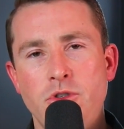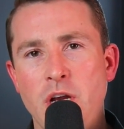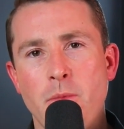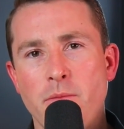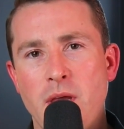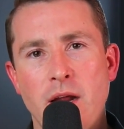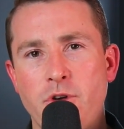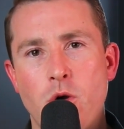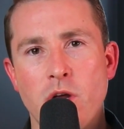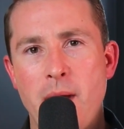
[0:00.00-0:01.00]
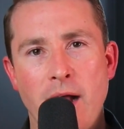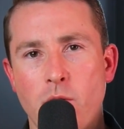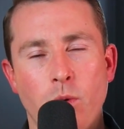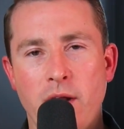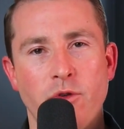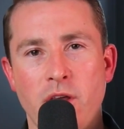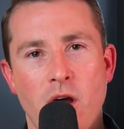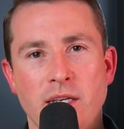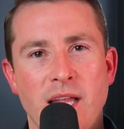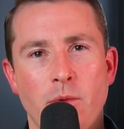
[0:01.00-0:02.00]
Jim, I'm going to have to call you back, or whatever the
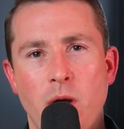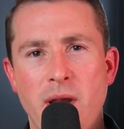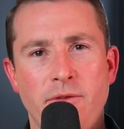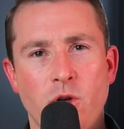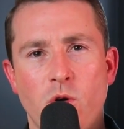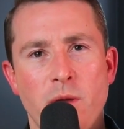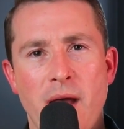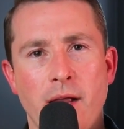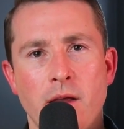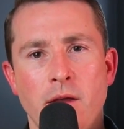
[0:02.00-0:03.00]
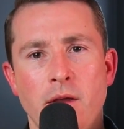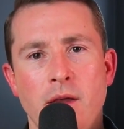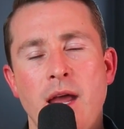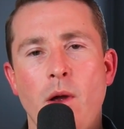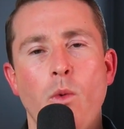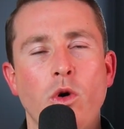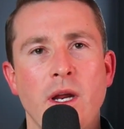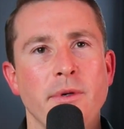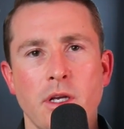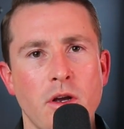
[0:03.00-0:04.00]
guy's name. I'm going to have to call you back. Anyway,
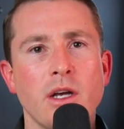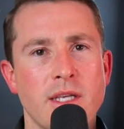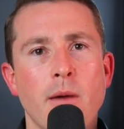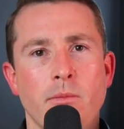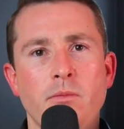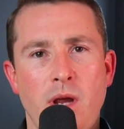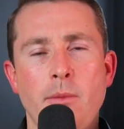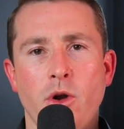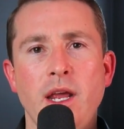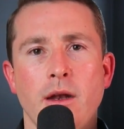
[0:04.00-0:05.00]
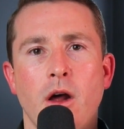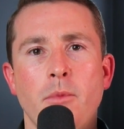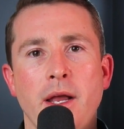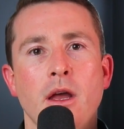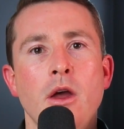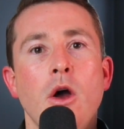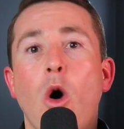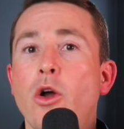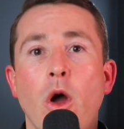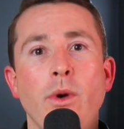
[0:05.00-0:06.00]
walked up. He's like, guys, come on in. I'm like,
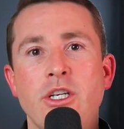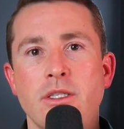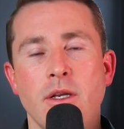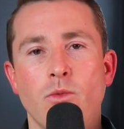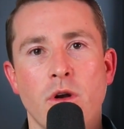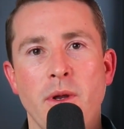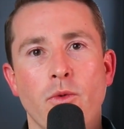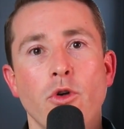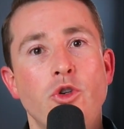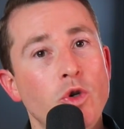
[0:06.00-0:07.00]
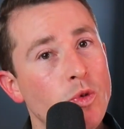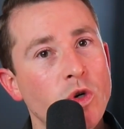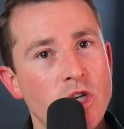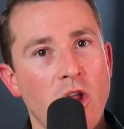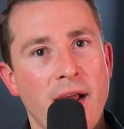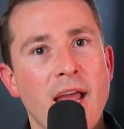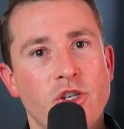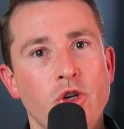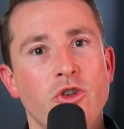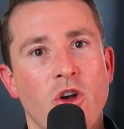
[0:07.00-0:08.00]
oh, no, we just didn't want to be rude. Would you like our
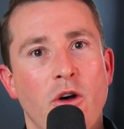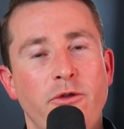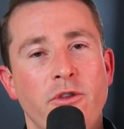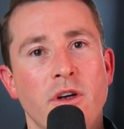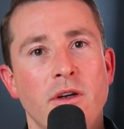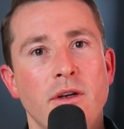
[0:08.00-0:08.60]
shoes off?